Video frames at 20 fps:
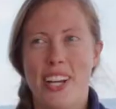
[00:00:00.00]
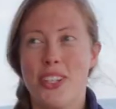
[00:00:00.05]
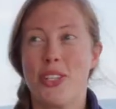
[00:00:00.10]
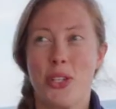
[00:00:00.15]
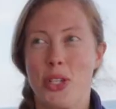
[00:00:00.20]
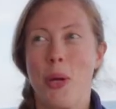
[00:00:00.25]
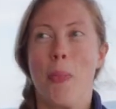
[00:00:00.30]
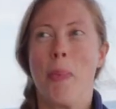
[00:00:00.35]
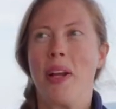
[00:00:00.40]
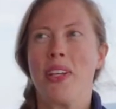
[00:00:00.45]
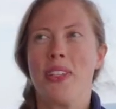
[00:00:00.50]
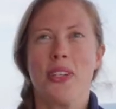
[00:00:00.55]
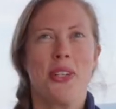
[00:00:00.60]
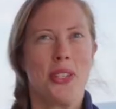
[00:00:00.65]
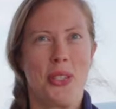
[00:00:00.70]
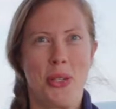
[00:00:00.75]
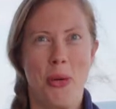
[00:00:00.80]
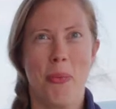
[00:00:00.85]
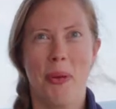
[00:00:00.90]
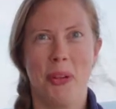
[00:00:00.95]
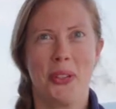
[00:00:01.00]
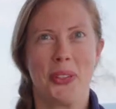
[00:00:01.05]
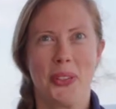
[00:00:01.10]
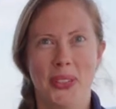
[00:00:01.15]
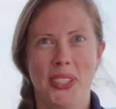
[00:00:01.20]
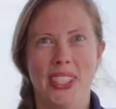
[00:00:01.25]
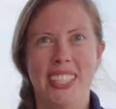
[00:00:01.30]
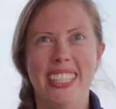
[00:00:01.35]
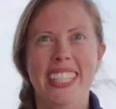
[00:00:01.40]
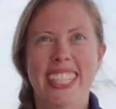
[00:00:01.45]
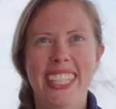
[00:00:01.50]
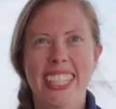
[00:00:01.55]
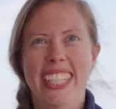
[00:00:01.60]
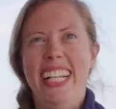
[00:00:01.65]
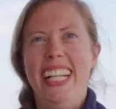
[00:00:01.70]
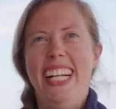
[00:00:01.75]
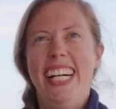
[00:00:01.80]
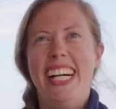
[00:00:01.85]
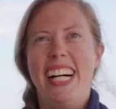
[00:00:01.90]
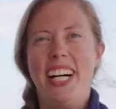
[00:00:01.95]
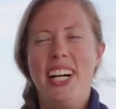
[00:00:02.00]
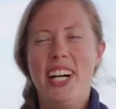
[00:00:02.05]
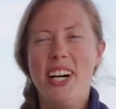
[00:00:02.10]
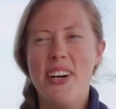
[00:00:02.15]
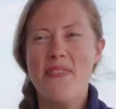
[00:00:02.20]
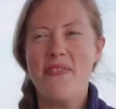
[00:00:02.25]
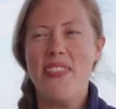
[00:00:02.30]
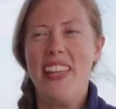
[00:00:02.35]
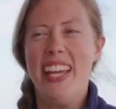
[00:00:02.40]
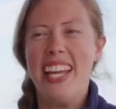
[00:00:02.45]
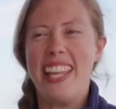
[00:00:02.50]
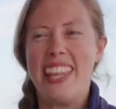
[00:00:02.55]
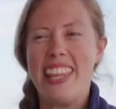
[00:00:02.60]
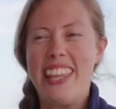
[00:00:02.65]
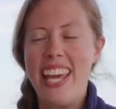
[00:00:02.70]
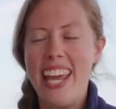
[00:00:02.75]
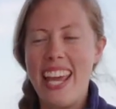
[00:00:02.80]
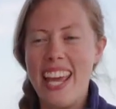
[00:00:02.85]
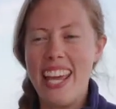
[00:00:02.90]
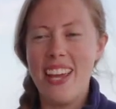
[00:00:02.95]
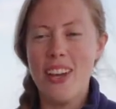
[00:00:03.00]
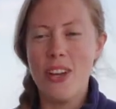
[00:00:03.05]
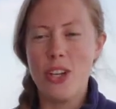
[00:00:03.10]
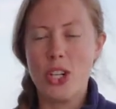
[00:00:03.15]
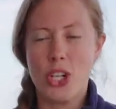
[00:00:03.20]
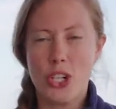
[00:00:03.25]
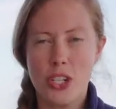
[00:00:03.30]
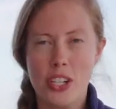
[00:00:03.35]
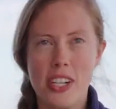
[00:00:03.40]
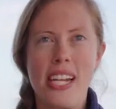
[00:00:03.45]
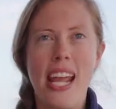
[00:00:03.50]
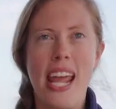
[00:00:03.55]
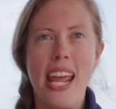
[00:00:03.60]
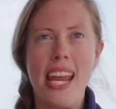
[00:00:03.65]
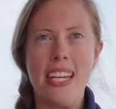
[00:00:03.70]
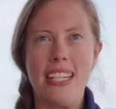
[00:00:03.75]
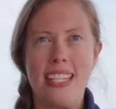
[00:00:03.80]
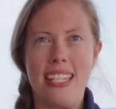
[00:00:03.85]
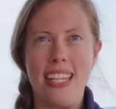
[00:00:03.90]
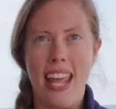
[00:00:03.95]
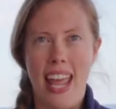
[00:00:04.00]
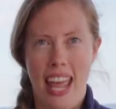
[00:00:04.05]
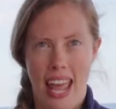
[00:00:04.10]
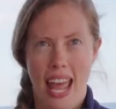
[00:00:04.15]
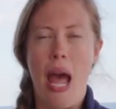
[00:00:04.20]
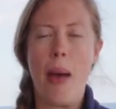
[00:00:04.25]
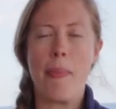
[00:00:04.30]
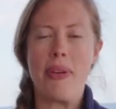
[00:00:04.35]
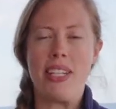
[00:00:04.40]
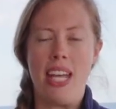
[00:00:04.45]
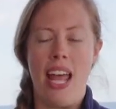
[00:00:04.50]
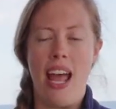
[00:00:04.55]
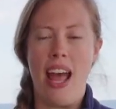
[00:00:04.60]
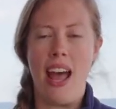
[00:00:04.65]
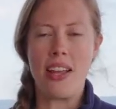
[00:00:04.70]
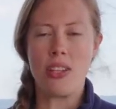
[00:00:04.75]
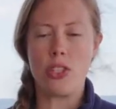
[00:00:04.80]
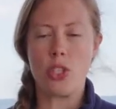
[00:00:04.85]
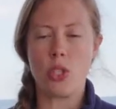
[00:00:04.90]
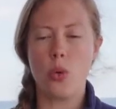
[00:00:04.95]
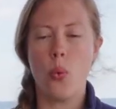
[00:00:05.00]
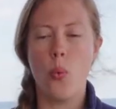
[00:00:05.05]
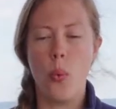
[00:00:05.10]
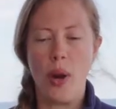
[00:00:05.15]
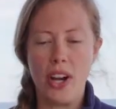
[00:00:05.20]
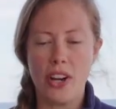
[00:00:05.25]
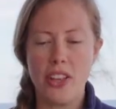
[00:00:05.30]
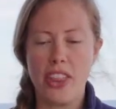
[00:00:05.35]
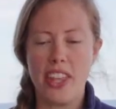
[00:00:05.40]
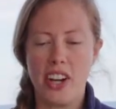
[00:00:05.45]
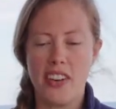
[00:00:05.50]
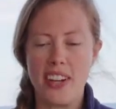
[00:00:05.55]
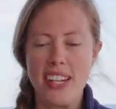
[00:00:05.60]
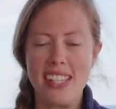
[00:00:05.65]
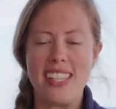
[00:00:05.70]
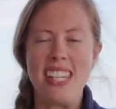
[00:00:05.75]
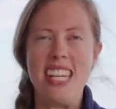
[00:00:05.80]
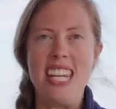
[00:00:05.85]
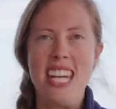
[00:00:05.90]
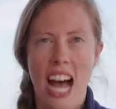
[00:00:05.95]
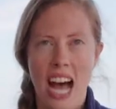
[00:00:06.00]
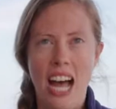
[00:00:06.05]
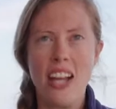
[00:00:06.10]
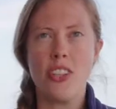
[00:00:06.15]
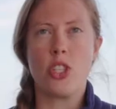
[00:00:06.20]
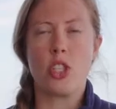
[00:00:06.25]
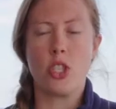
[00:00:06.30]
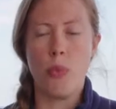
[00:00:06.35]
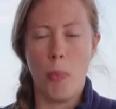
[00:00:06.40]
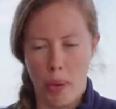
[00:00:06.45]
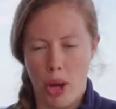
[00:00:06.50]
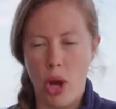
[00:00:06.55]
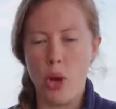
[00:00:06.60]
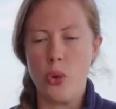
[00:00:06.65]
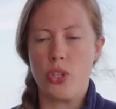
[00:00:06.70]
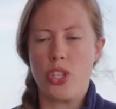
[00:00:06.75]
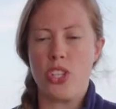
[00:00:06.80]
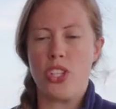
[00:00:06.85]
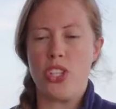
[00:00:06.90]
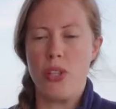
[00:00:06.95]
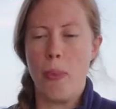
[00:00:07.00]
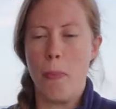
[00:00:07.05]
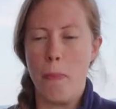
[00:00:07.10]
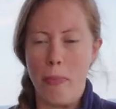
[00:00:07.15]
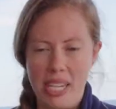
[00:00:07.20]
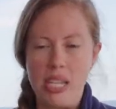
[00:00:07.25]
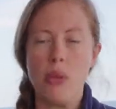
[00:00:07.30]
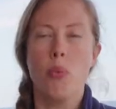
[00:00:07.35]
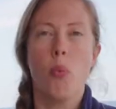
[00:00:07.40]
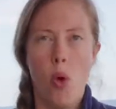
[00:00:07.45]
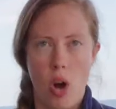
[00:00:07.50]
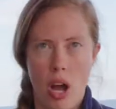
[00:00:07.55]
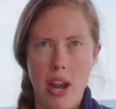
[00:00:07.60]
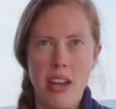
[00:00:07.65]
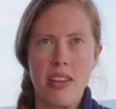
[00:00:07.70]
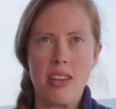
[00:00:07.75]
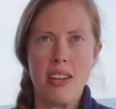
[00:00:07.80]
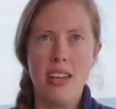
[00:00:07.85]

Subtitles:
So shipwrecks are super cool. They create habitats where there is not supposed to be one.